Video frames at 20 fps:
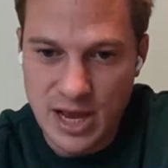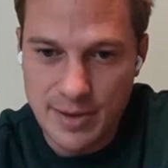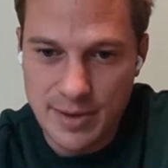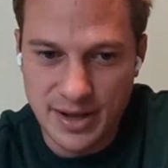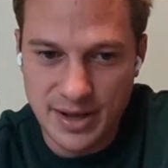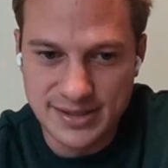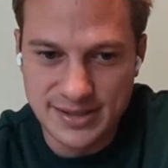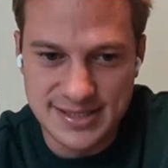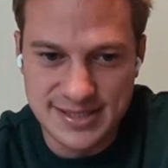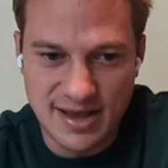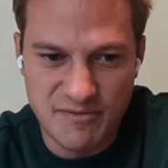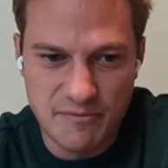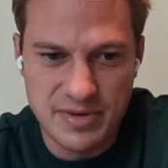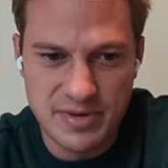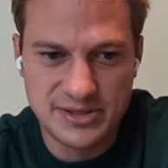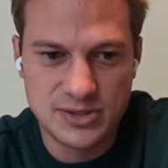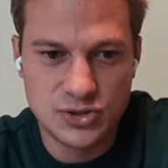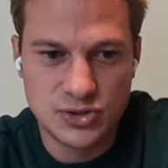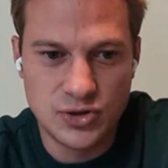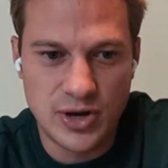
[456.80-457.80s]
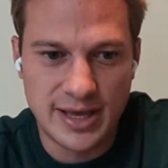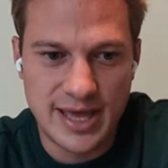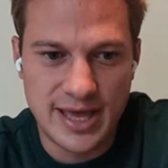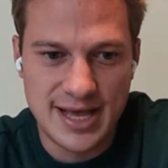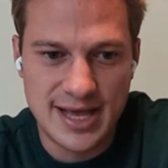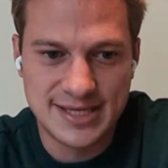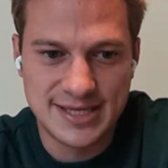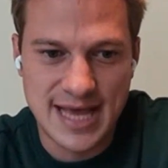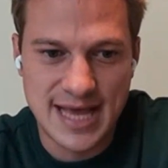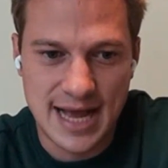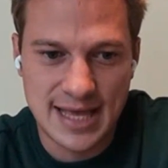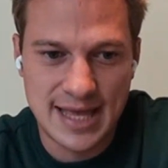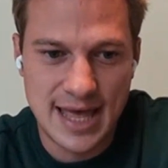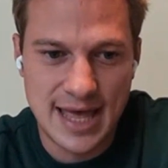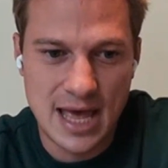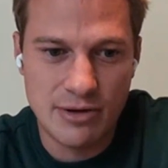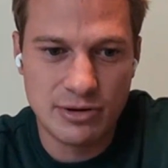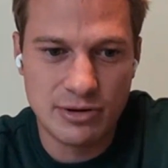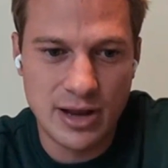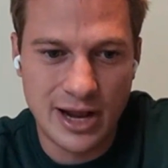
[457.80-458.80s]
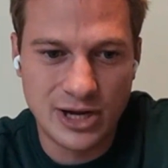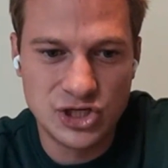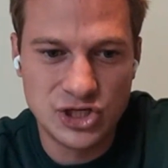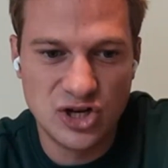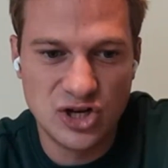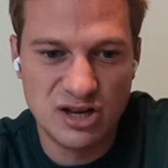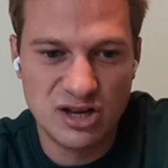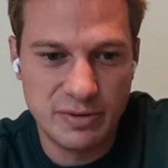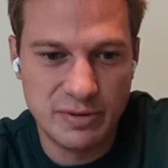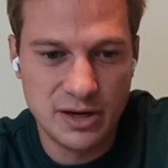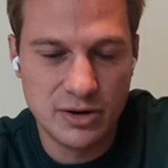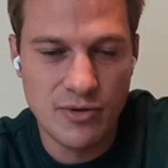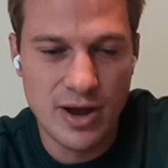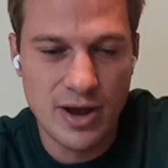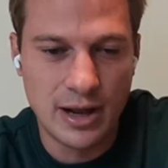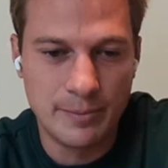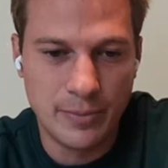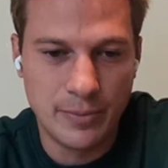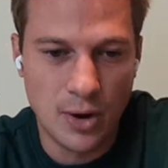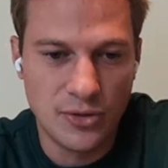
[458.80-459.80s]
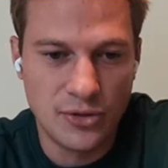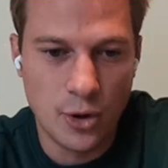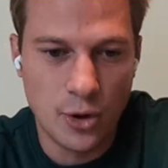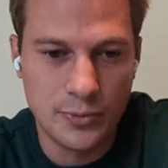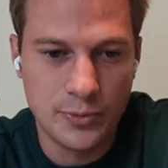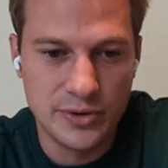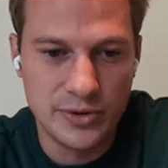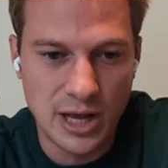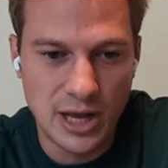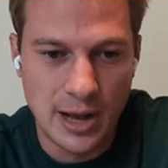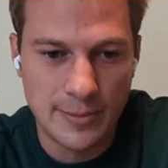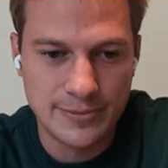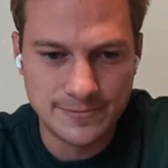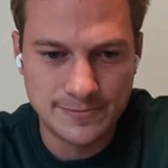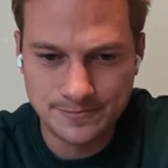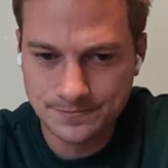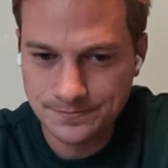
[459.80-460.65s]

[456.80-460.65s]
punters haven't missed a trick here. Sack here and Should Have Been a Ring both opened up